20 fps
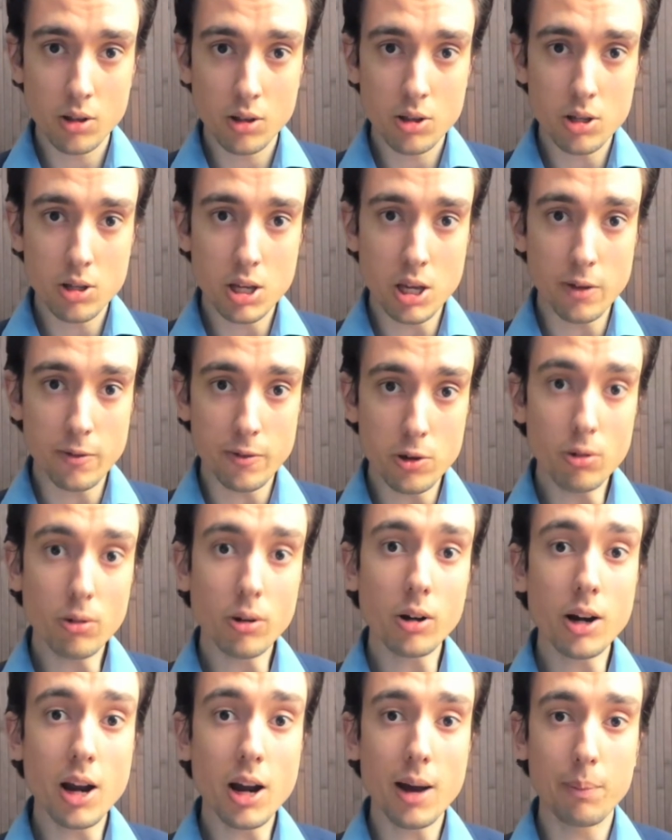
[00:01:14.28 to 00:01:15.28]
if you
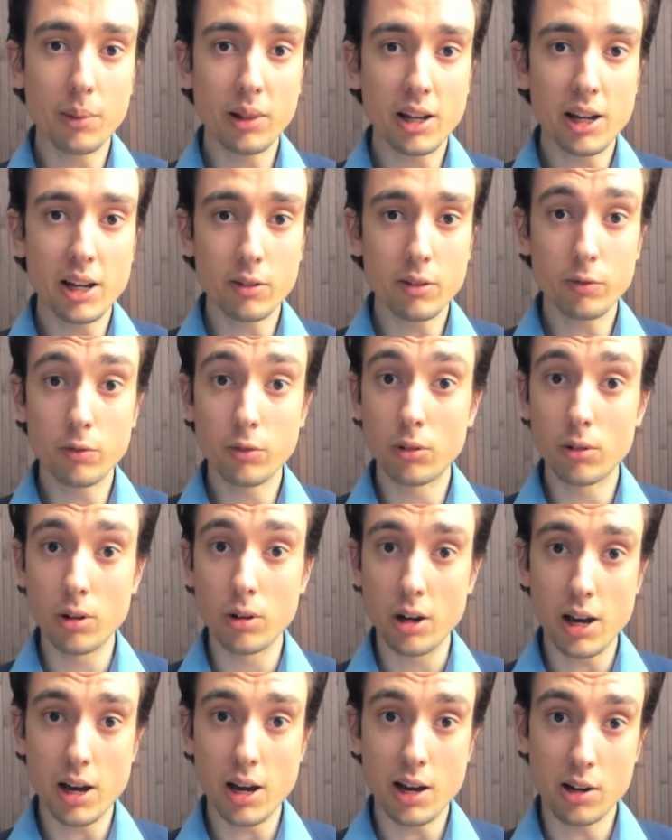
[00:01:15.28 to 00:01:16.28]
are applying
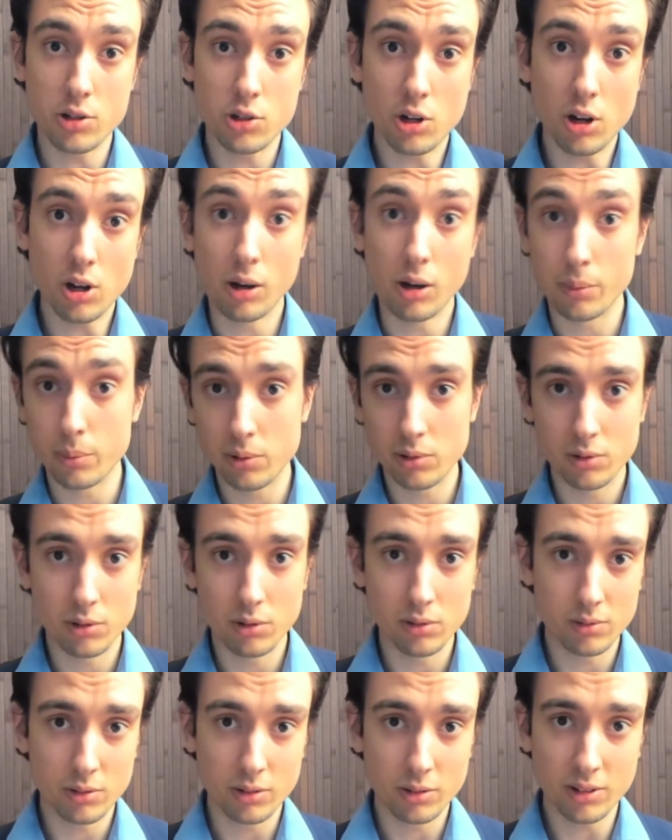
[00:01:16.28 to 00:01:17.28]
for a job,
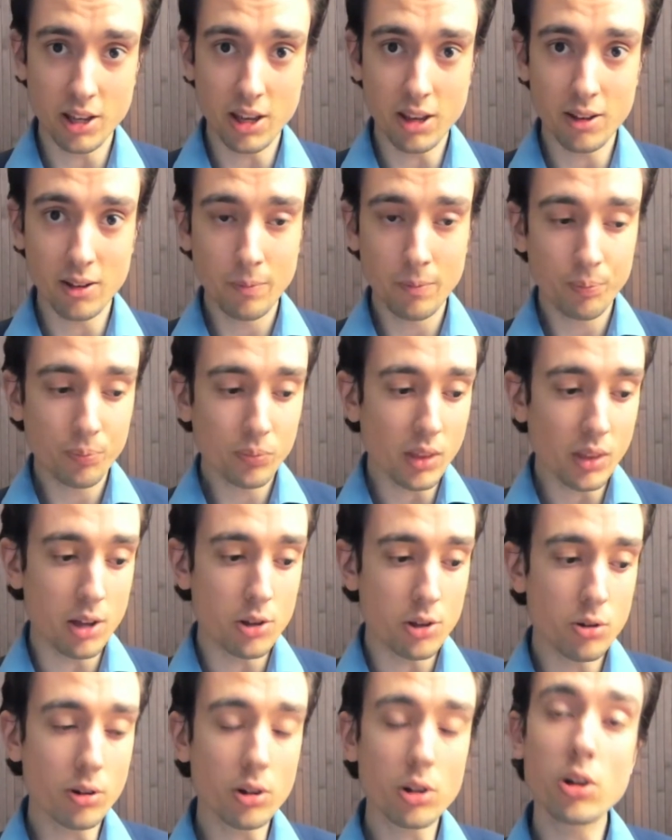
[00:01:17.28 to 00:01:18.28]
okay, and
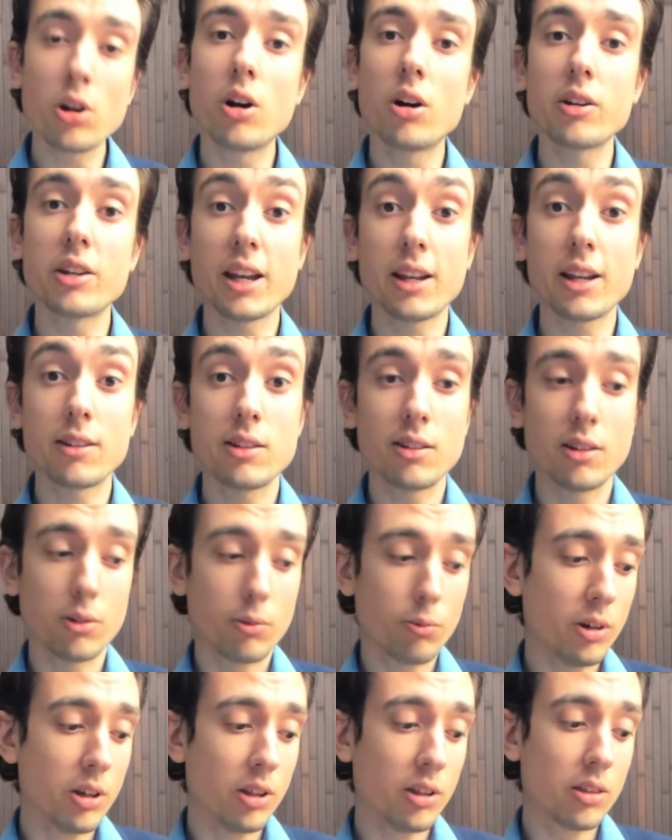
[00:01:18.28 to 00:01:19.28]
you're connecting
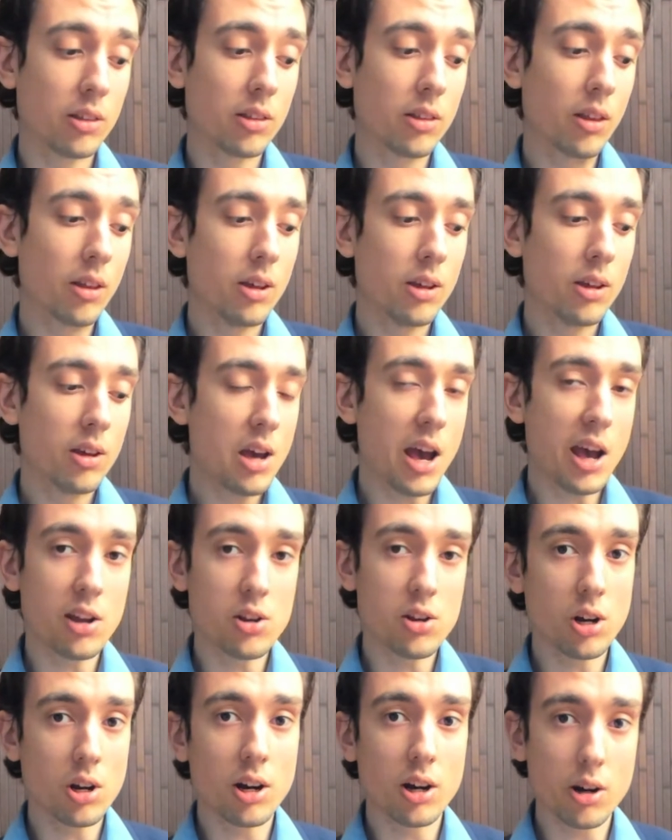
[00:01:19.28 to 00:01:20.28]
with
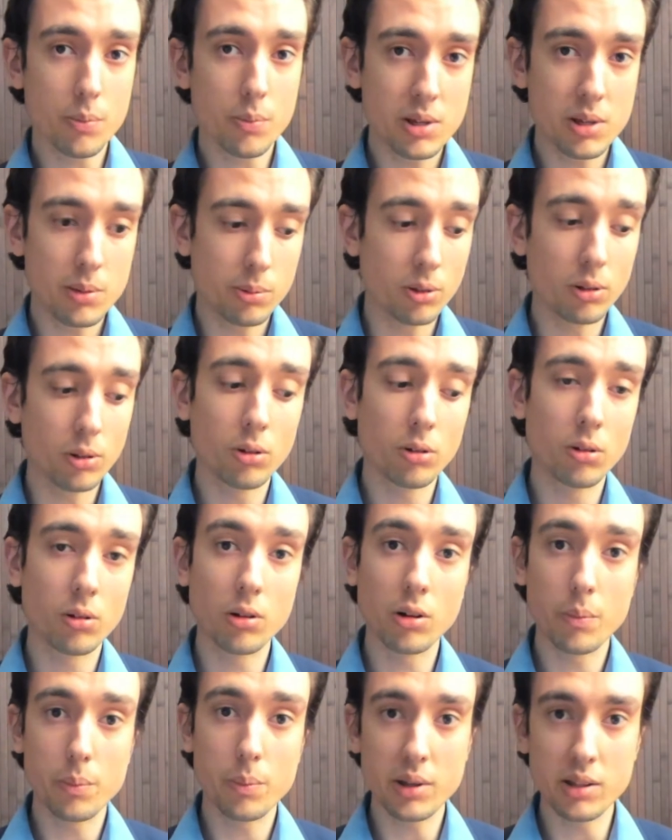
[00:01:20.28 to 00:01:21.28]
HR people
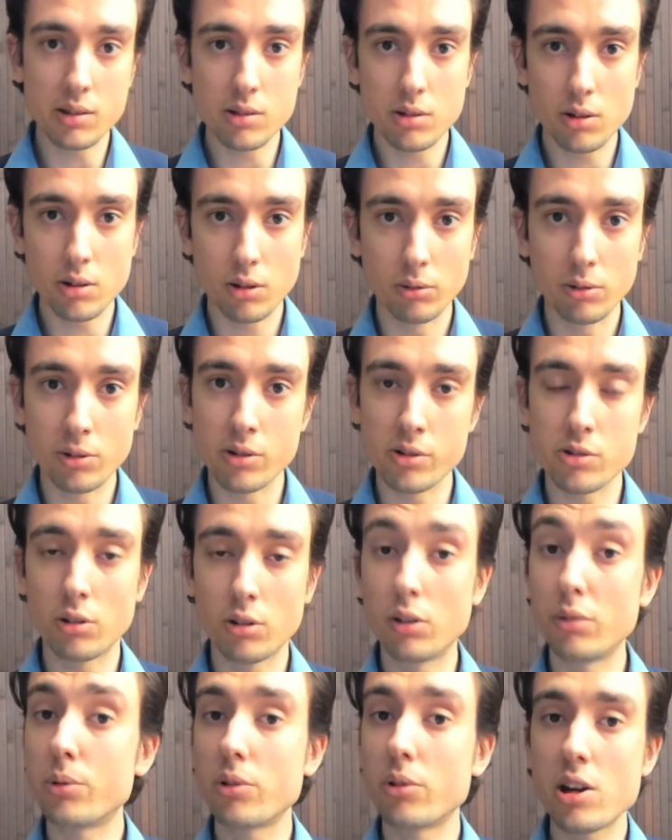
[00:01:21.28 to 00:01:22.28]
or business owners or
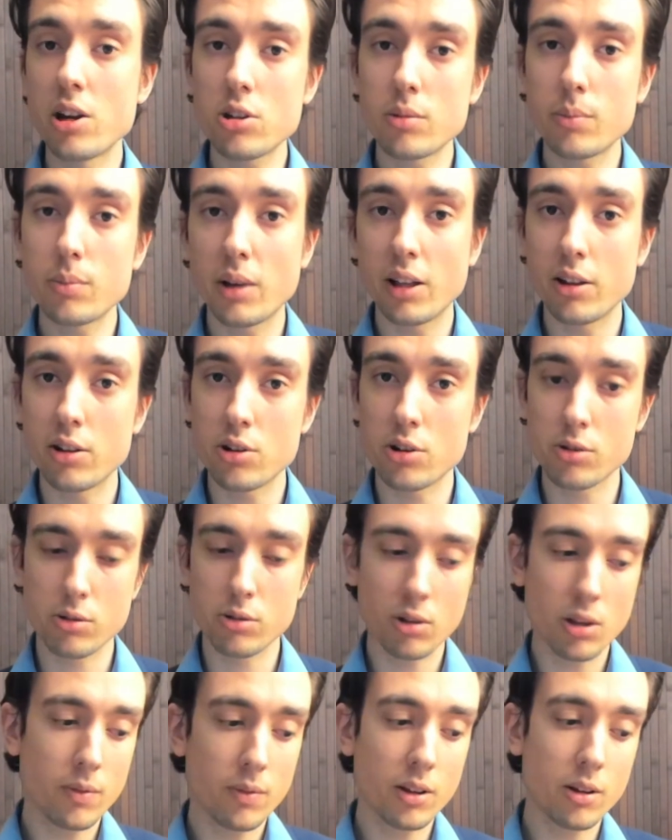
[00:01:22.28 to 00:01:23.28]
operation managers or
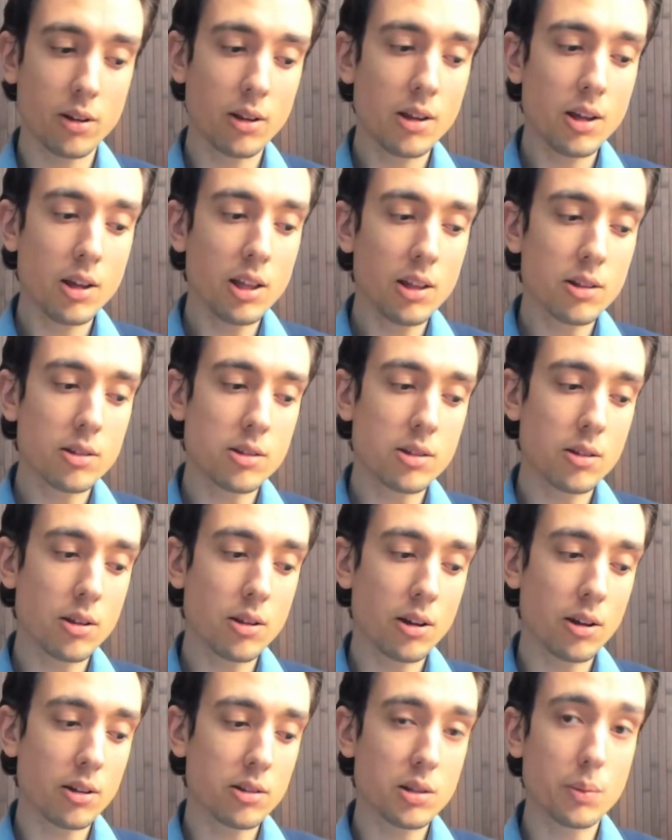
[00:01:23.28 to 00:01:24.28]
even
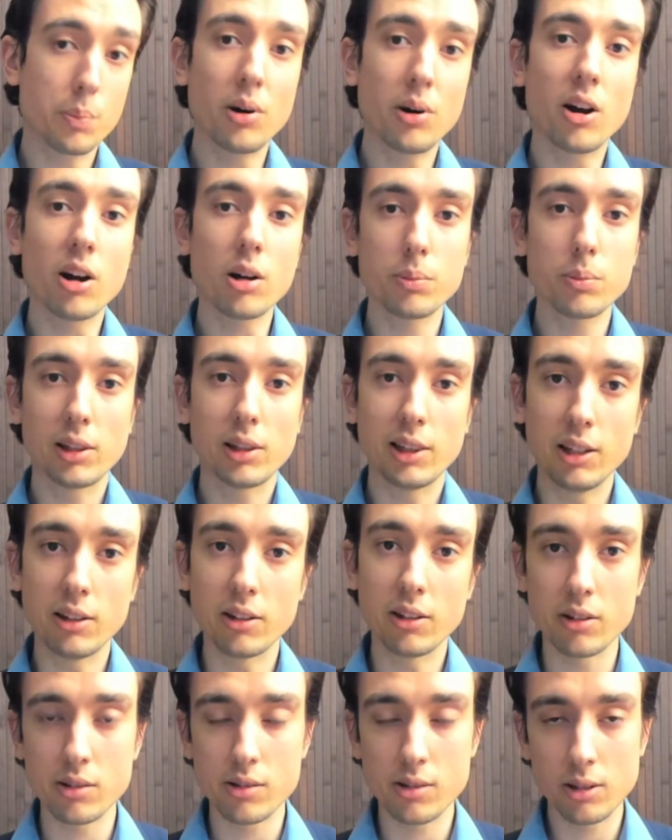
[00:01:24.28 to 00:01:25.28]
department
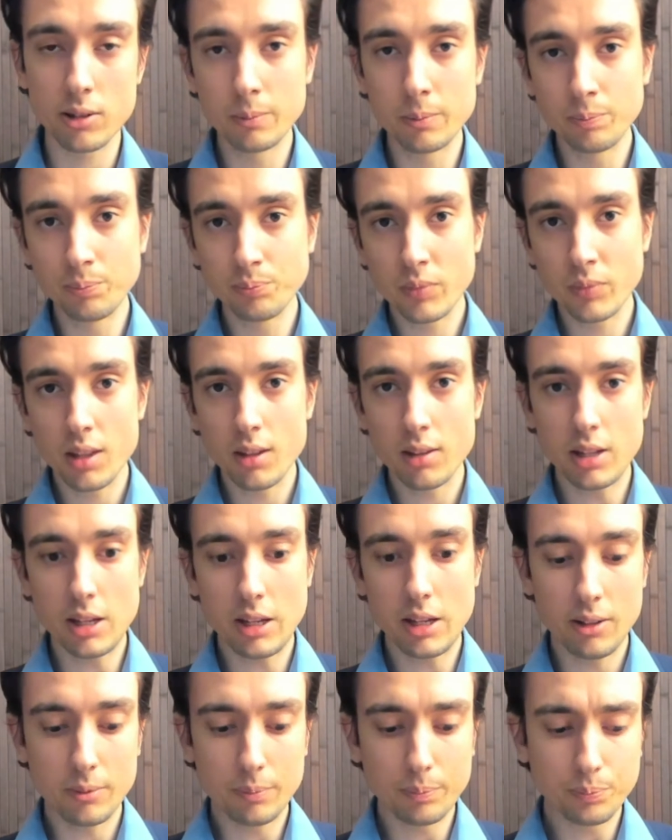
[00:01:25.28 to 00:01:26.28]
leaders, then